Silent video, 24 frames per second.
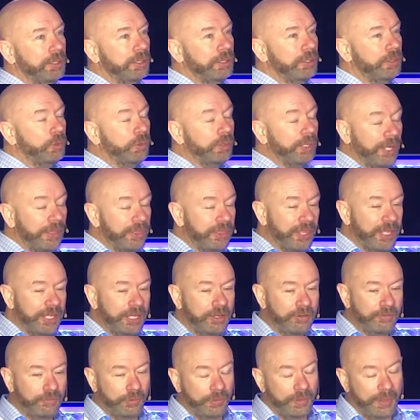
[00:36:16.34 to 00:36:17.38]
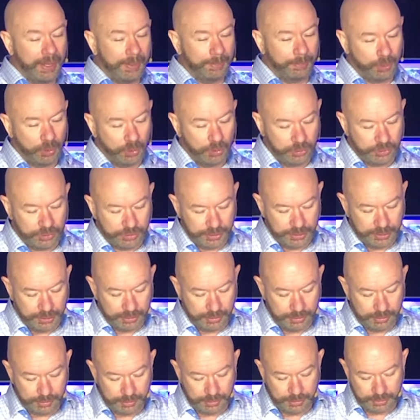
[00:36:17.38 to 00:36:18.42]
Lord, I thank you for that person,
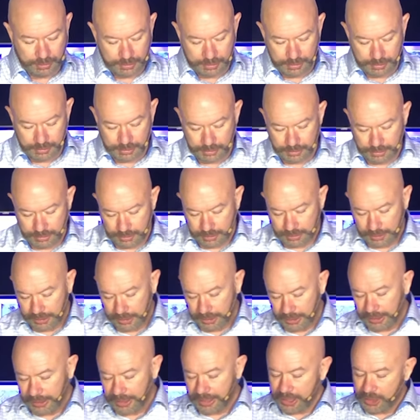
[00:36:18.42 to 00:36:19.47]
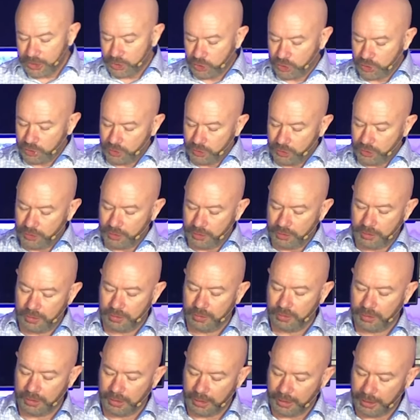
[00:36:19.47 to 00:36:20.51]
each
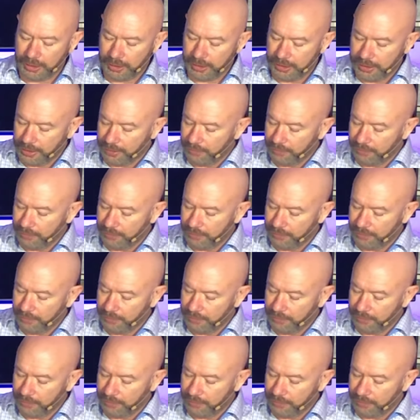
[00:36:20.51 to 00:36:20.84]
and